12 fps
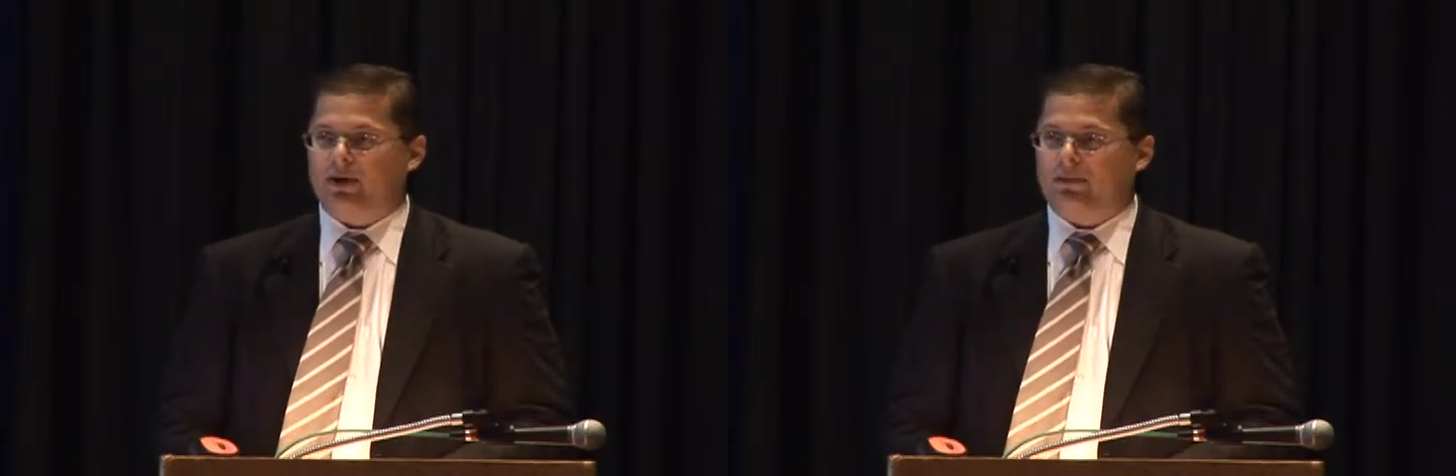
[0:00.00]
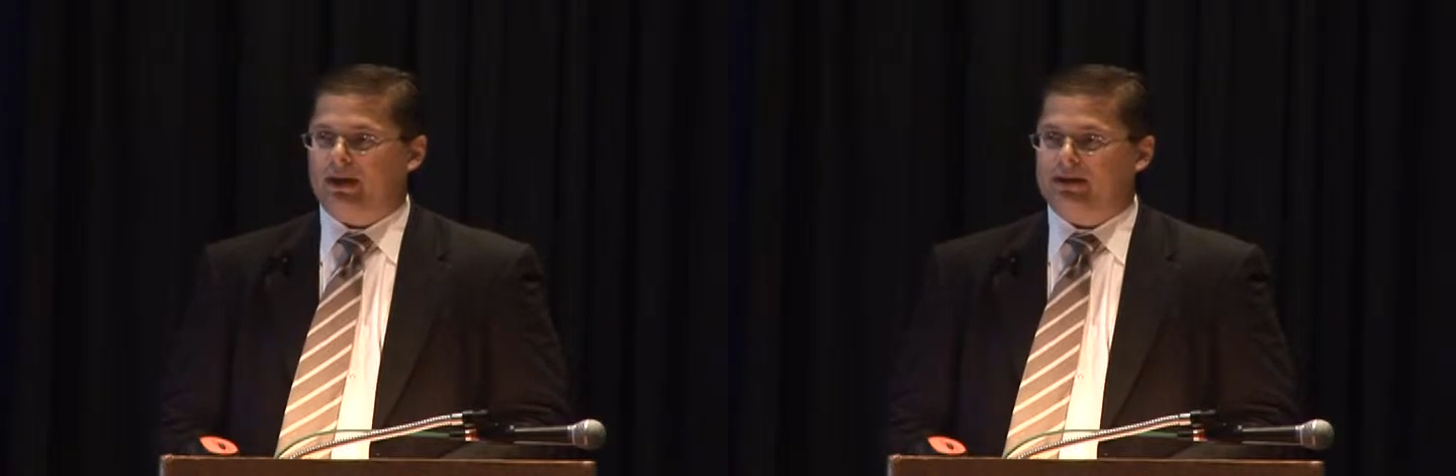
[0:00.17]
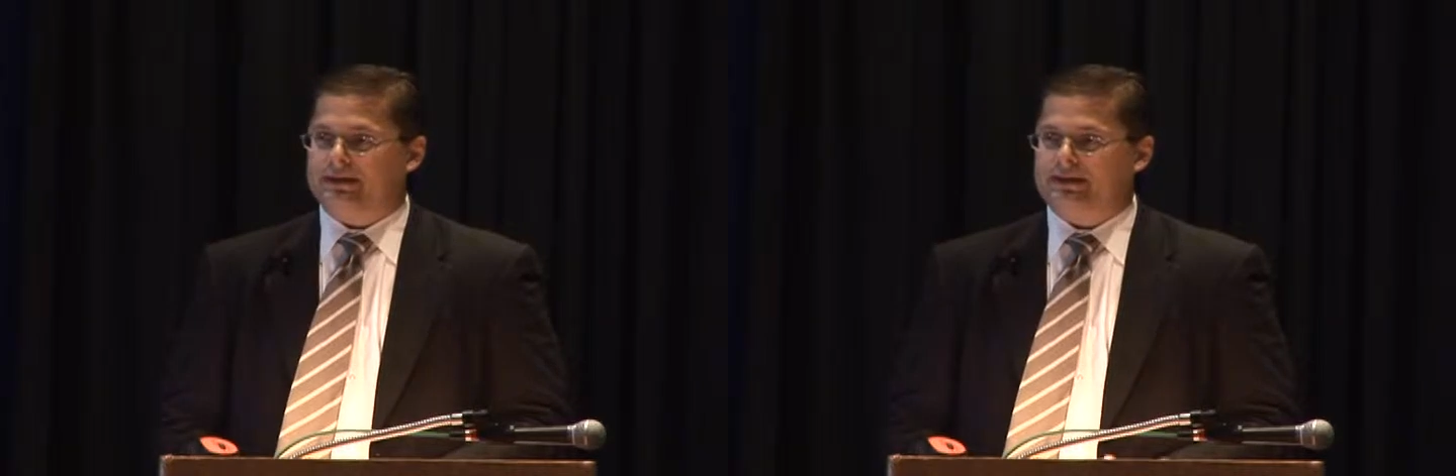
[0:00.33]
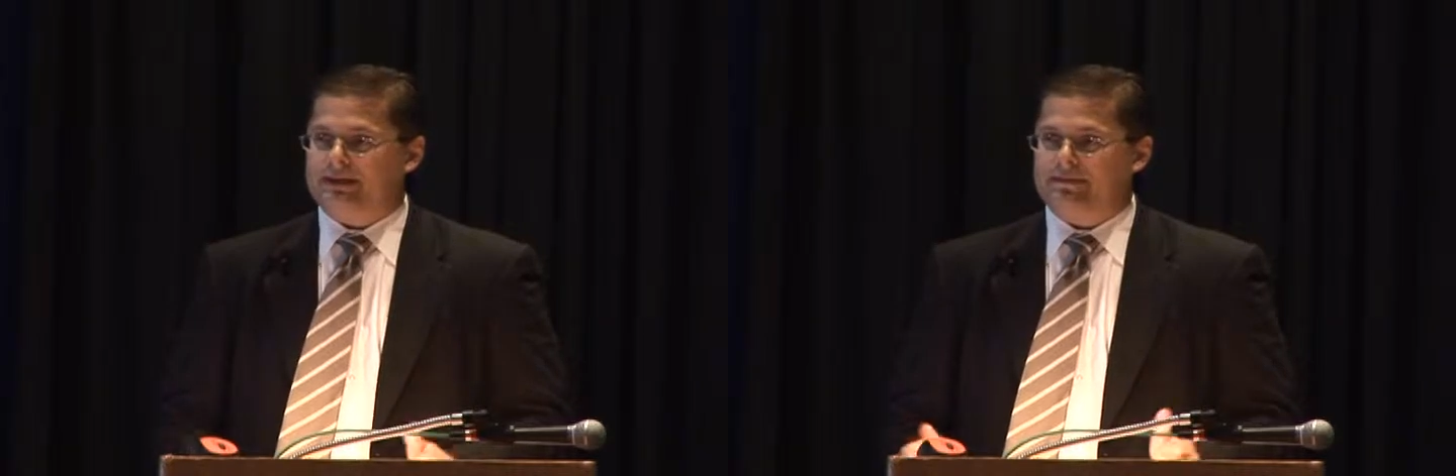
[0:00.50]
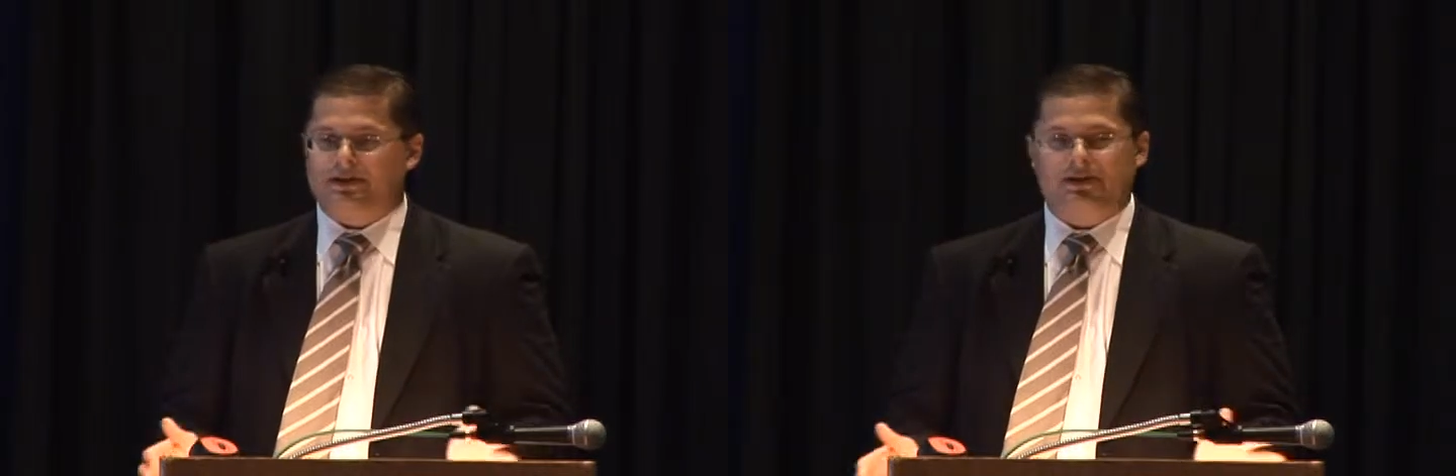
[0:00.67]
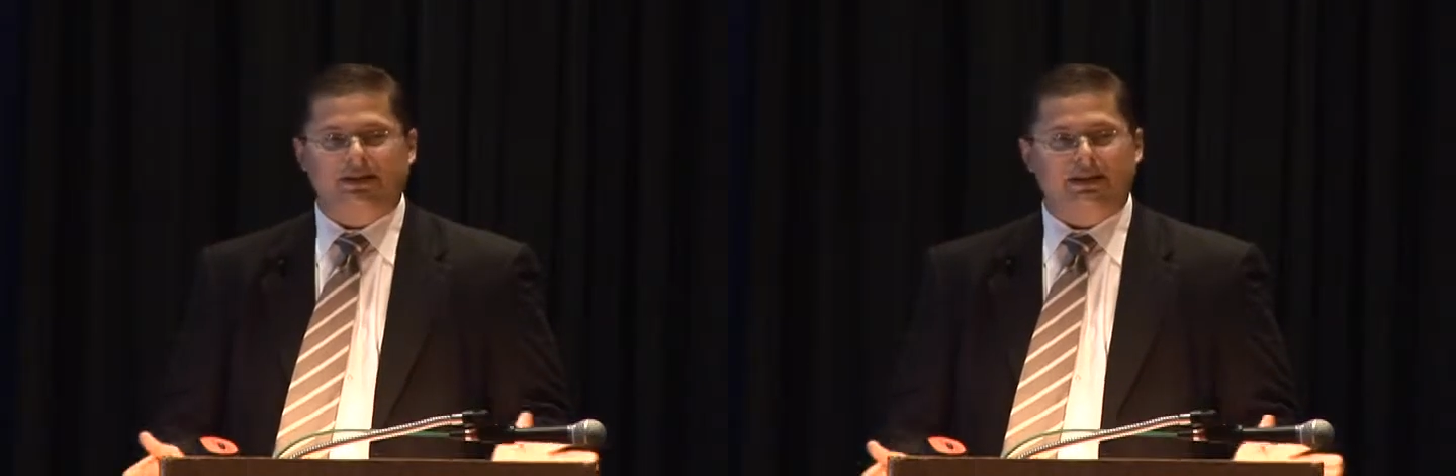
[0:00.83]
relative
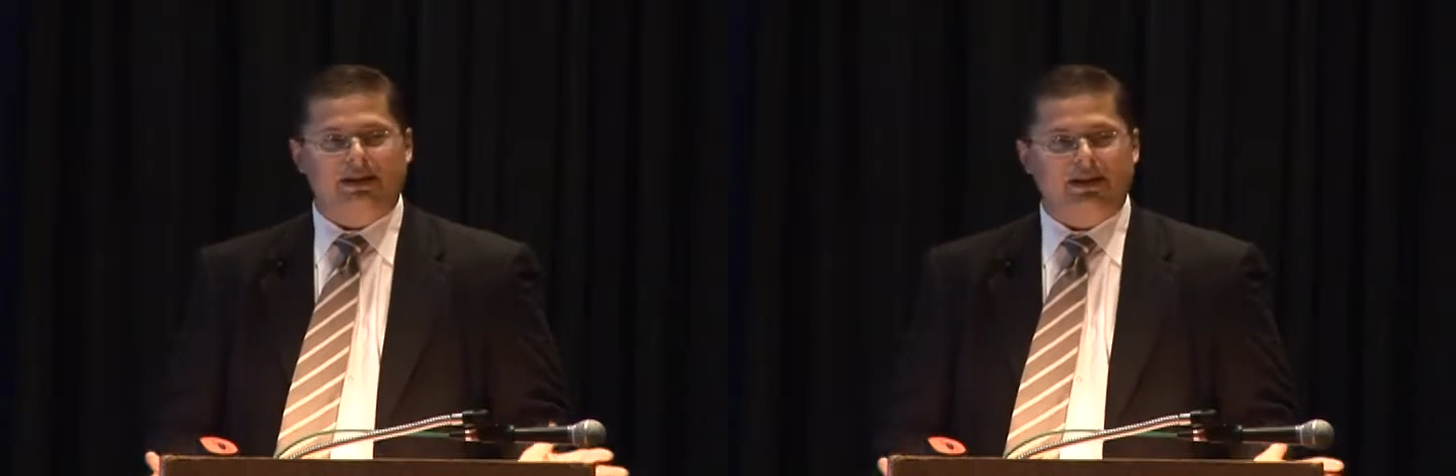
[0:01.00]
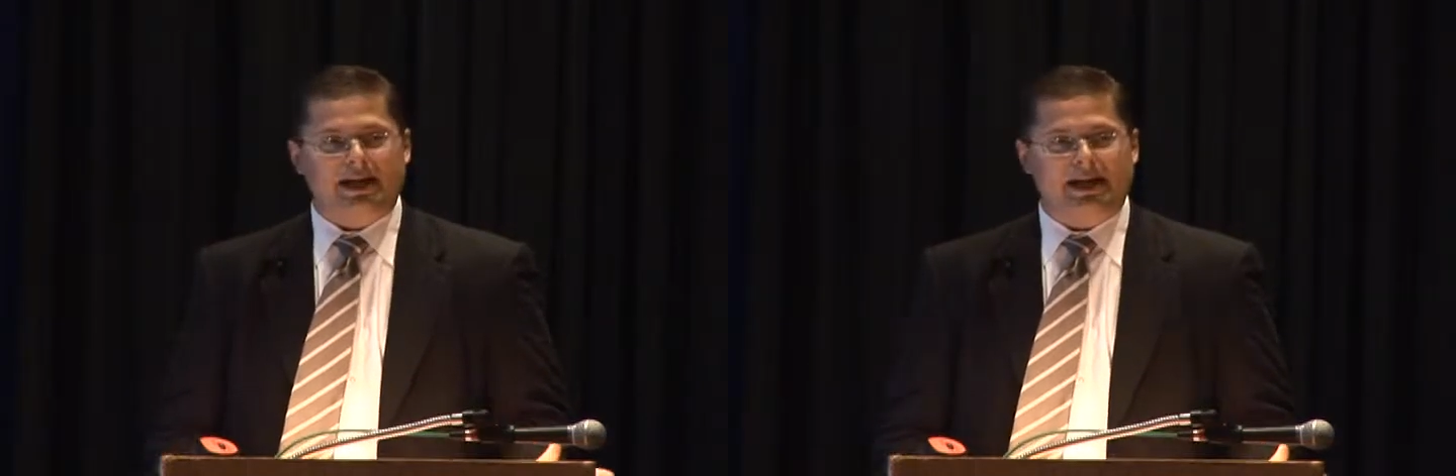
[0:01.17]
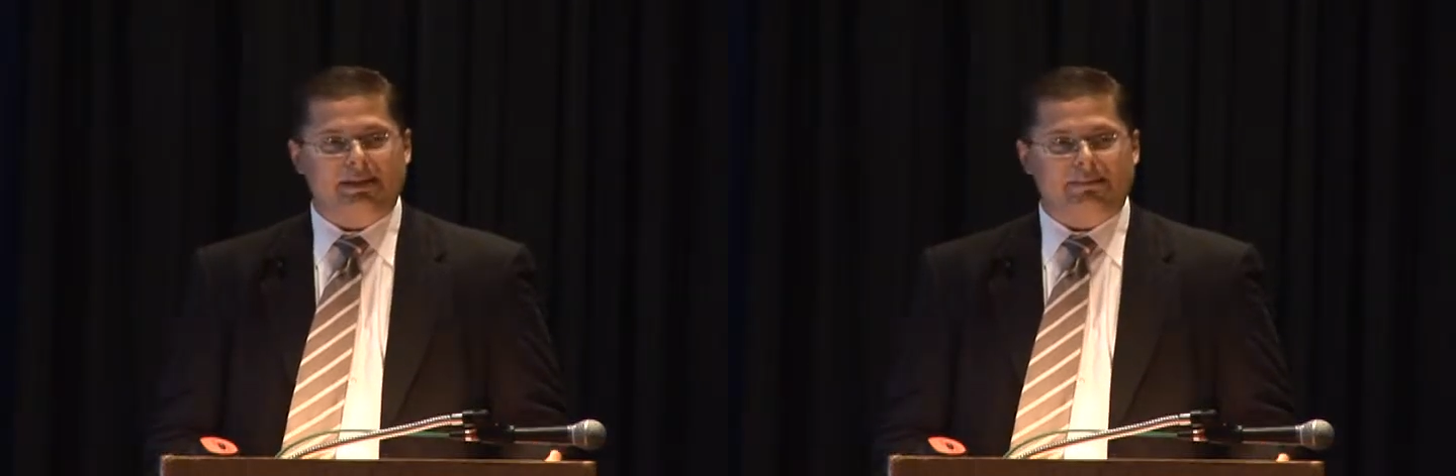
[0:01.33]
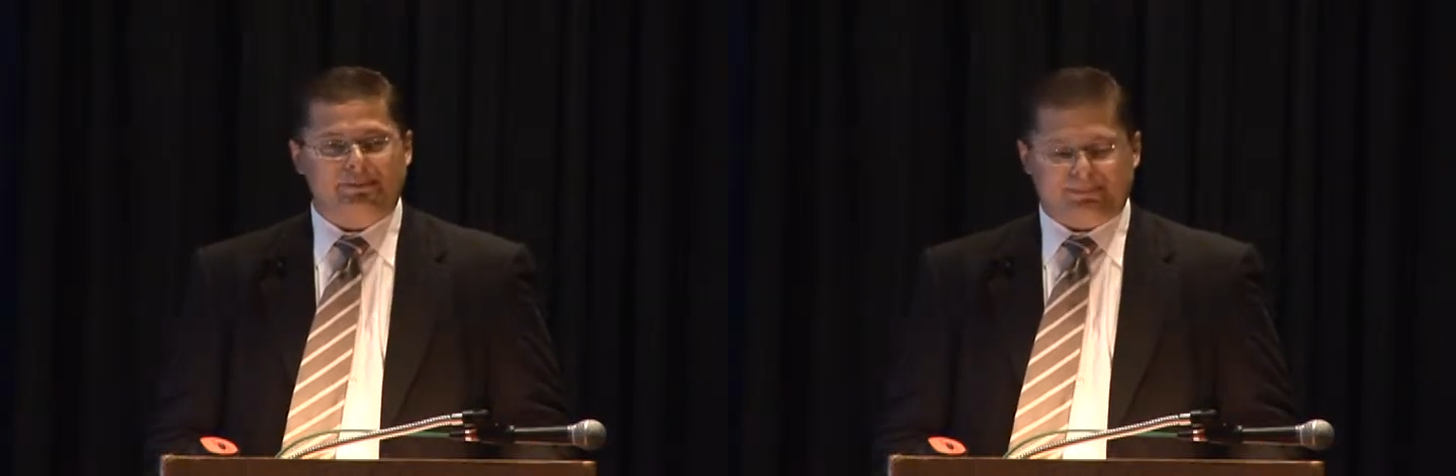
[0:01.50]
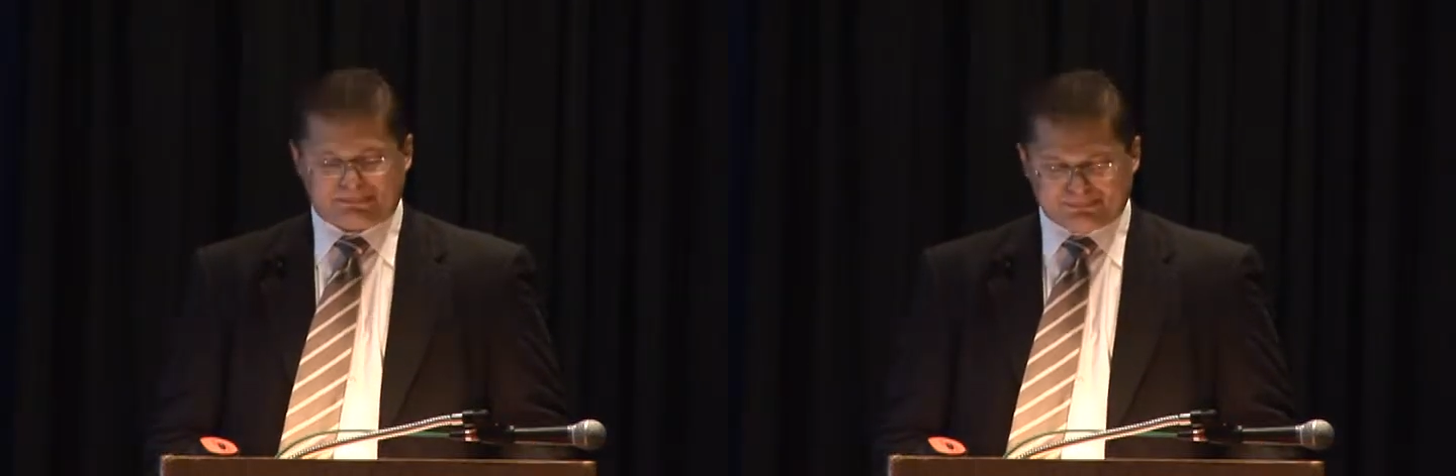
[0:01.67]
to the claims,